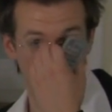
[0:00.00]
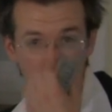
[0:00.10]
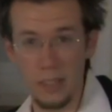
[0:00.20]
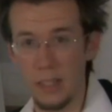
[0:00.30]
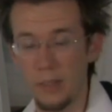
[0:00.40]

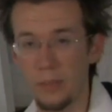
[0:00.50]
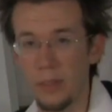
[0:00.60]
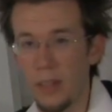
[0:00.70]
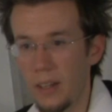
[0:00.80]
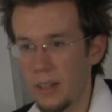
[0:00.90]
Because
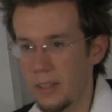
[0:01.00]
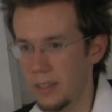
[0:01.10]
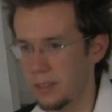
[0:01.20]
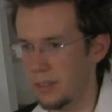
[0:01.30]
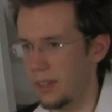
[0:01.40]

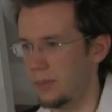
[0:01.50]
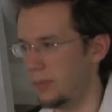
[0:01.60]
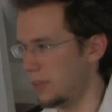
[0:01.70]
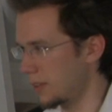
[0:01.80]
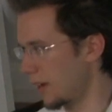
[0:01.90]

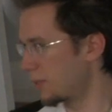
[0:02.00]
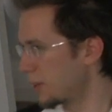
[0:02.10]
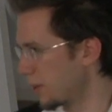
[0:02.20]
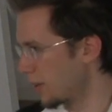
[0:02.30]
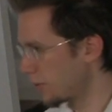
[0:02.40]
if
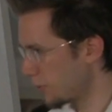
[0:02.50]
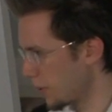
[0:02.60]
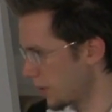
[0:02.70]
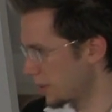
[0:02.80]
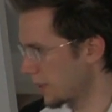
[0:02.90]
you're going
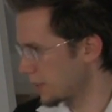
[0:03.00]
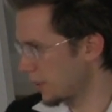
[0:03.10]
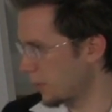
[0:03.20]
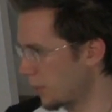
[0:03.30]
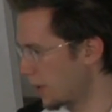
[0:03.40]
forwards and it's
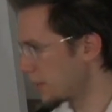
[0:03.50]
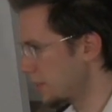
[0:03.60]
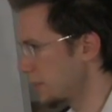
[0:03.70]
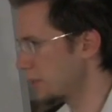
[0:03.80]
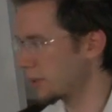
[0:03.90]
like
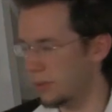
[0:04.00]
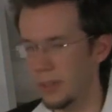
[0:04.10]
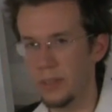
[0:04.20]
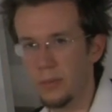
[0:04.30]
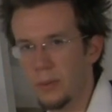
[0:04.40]
1 2
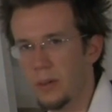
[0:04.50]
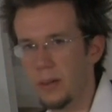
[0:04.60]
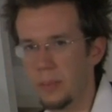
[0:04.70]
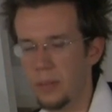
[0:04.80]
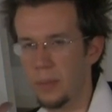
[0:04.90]
3
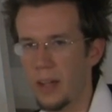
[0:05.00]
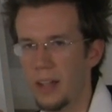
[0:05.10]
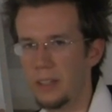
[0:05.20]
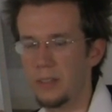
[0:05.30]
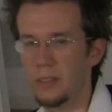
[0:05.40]
4, but
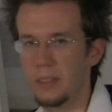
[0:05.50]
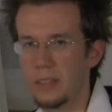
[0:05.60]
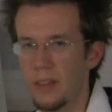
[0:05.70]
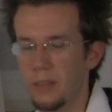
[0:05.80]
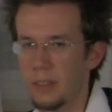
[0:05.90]
behind you is
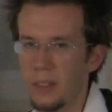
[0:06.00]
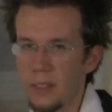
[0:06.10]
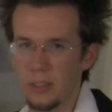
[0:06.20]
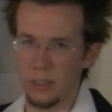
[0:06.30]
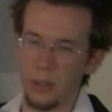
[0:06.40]
7, you
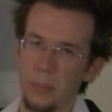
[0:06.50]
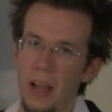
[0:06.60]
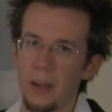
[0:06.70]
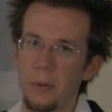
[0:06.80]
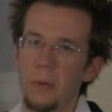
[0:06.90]
can just go
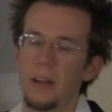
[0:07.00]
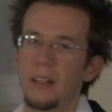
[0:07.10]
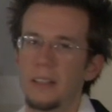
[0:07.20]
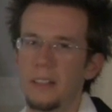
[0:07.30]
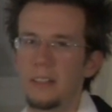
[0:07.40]
back
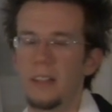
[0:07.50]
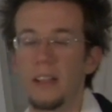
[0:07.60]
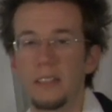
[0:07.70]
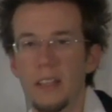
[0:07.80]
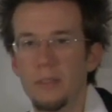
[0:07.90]
1 and then you're
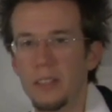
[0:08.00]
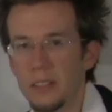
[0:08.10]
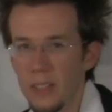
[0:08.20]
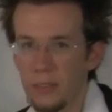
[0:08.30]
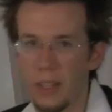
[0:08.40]
at 7
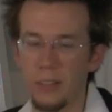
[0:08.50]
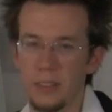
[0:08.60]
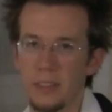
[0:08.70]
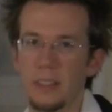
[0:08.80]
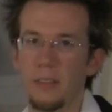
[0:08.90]
instead of
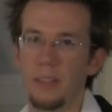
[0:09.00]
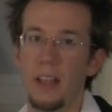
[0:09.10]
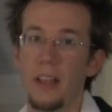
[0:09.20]
counting 7